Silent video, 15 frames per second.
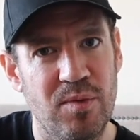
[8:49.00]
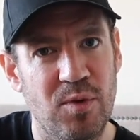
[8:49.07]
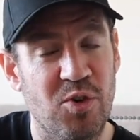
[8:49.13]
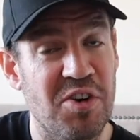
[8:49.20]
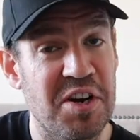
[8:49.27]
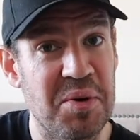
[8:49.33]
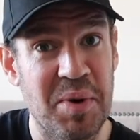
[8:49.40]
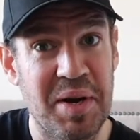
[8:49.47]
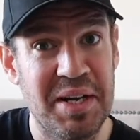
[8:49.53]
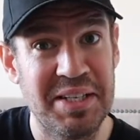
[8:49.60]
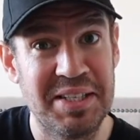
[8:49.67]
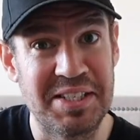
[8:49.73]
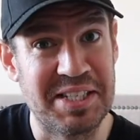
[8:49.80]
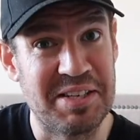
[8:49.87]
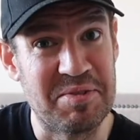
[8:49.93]
or anywhere,
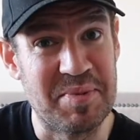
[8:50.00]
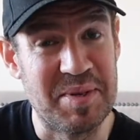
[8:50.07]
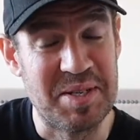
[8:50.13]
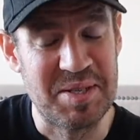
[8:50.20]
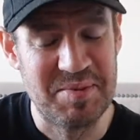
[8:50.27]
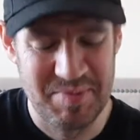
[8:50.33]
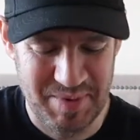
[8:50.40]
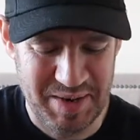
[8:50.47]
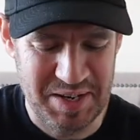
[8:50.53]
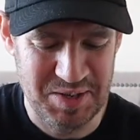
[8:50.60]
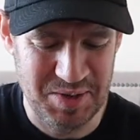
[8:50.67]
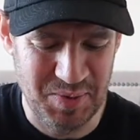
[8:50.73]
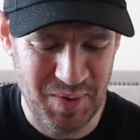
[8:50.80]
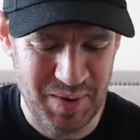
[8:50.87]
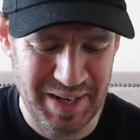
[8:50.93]
doesn't have to be a gym, when I
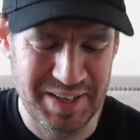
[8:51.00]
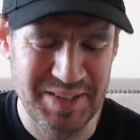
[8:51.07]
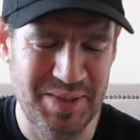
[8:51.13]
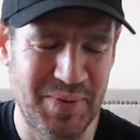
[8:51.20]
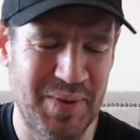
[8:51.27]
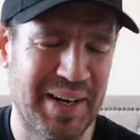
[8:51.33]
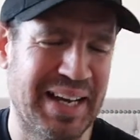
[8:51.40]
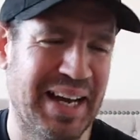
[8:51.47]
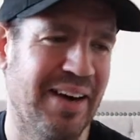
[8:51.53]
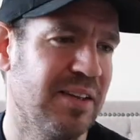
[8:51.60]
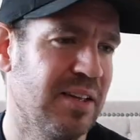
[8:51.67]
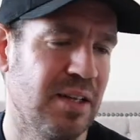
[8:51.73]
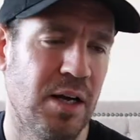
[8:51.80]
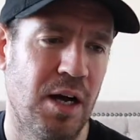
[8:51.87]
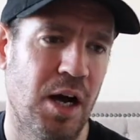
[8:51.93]
used to work out,
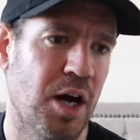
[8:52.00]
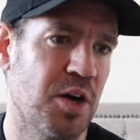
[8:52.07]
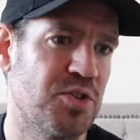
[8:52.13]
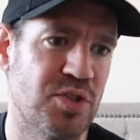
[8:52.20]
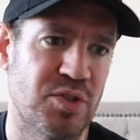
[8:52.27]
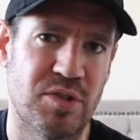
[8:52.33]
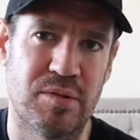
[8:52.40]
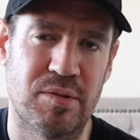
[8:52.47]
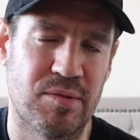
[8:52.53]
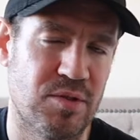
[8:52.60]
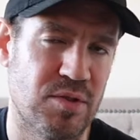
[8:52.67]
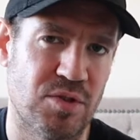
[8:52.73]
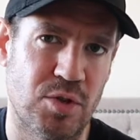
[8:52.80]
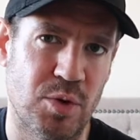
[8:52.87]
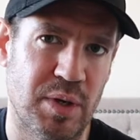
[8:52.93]
I used to
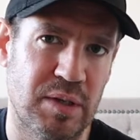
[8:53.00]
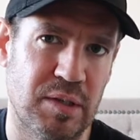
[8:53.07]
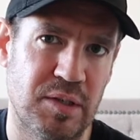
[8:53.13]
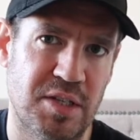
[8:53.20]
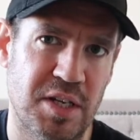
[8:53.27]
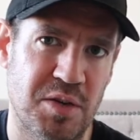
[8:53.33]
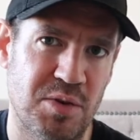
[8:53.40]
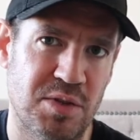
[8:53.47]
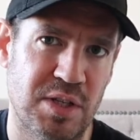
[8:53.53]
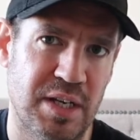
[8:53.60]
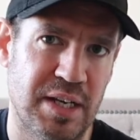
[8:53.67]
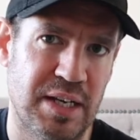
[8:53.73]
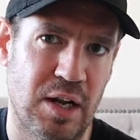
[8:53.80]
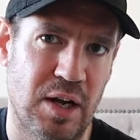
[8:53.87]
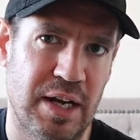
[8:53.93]
just do it
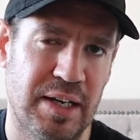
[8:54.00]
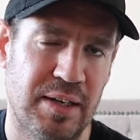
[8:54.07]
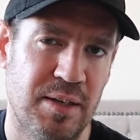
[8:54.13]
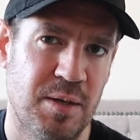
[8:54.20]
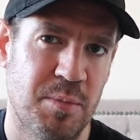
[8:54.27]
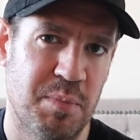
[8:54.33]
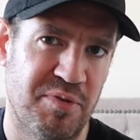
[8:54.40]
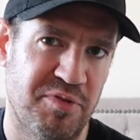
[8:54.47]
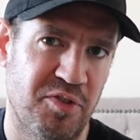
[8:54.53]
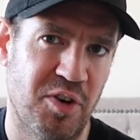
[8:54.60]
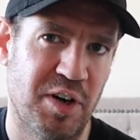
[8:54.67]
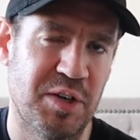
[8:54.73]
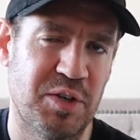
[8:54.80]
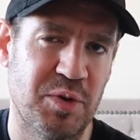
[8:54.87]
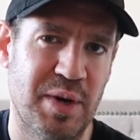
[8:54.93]
continuously, like
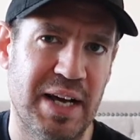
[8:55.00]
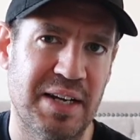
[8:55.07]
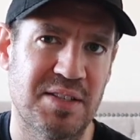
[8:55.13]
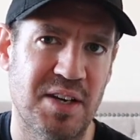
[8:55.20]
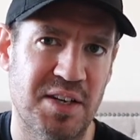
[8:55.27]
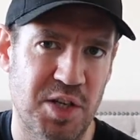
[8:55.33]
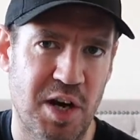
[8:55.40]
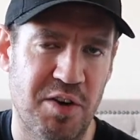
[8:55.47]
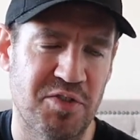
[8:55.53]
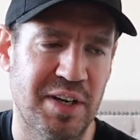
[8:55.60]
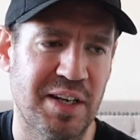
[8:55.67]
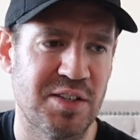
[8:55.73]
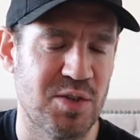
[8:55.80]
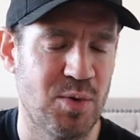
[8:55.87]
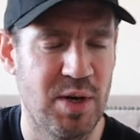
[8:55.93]
before I'd do an exercise, after
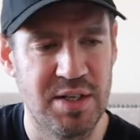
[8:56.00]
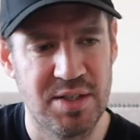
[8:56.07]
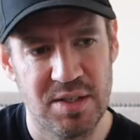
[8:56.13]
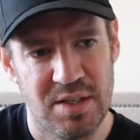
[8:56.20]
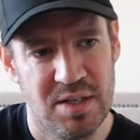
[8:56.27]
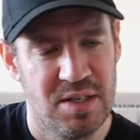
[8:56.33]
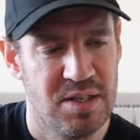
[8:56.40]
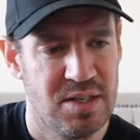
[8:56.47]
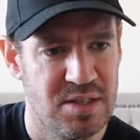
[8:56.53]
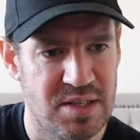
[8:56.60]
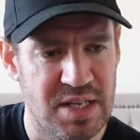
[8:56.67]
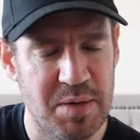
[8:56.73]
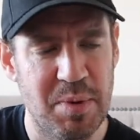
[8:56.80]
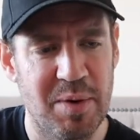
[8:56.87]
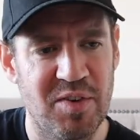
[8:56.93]
an exercise,
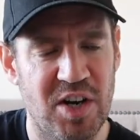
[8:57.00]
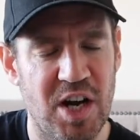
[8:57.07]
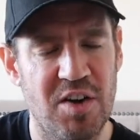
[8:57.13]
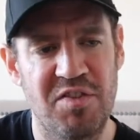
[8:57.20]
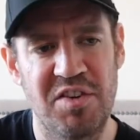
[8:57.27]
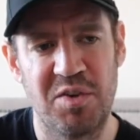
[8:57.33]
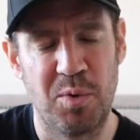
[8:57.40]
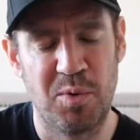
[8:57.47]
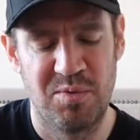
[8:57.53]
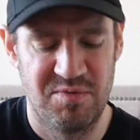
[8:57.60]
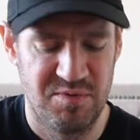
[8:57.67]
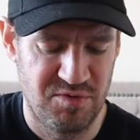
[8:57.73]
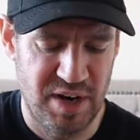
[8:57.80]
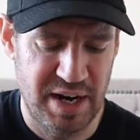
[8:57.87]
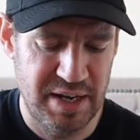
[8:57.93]
see my recovery
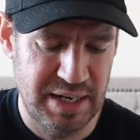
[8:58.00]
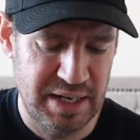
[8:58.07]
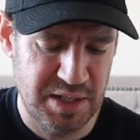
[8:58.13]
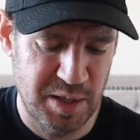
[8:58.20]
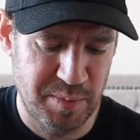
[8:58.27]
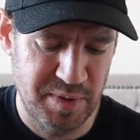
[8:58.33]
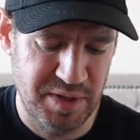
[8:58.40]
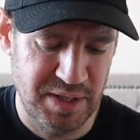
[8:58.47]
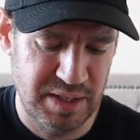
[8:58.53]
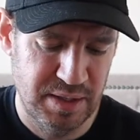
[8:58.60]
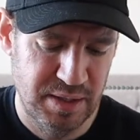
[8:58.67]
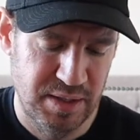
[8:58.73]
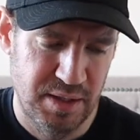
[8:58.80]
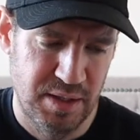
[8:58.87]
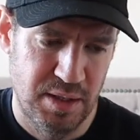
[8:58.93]
rate, that type of thing.
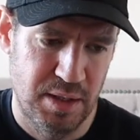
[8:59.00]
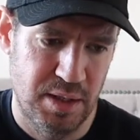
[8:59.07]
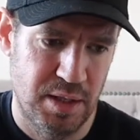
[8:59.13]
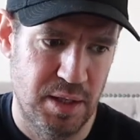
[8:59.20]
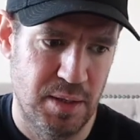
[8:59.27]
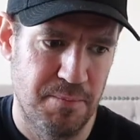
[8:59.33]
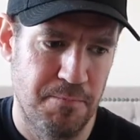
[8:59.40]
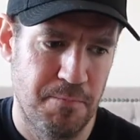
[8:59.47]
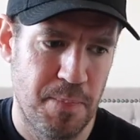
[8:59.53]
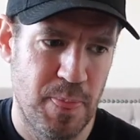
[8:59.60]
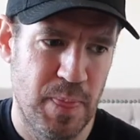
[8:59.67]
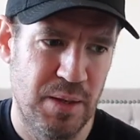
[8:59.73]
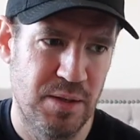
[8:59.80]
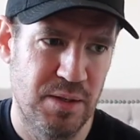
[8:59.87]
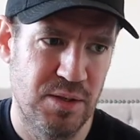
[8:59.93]

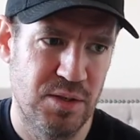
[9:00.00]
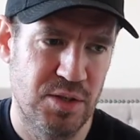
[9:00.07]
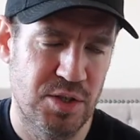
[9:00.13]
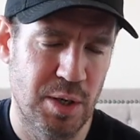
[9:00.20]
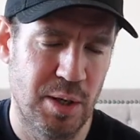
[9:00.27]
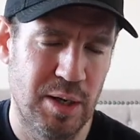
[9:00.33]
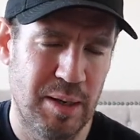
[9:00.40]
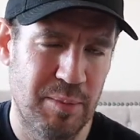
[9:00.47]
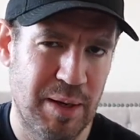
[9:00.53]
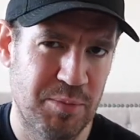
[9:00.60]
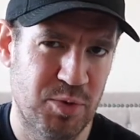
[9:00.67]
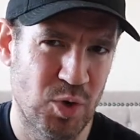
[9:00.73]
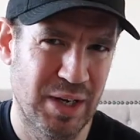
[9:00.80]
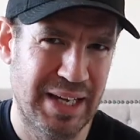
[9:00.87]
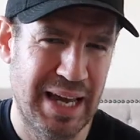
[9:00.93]
So
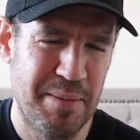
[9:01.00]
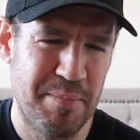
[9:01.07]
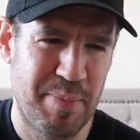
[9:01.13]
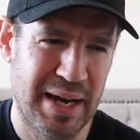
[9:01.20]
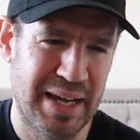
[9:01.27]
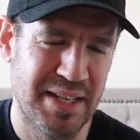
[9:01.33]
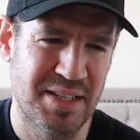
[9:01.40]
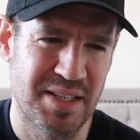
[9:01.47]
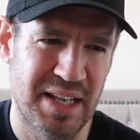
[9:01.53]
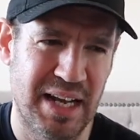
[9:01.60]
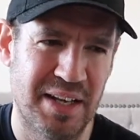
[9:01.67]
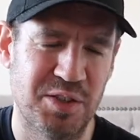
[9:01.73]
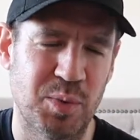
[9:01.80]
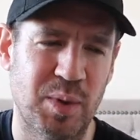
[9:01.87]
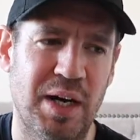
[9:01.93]
I'm sort of getting back into
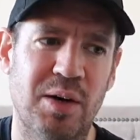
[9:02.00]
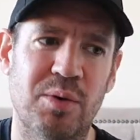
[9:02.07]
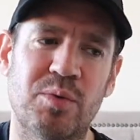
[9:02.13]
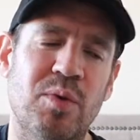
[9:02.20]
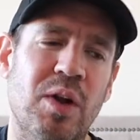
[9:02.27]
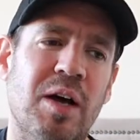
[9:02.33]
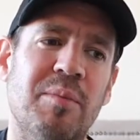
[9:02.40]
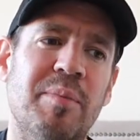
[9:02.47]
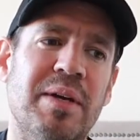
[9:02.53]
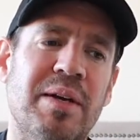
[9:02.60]
that as well, like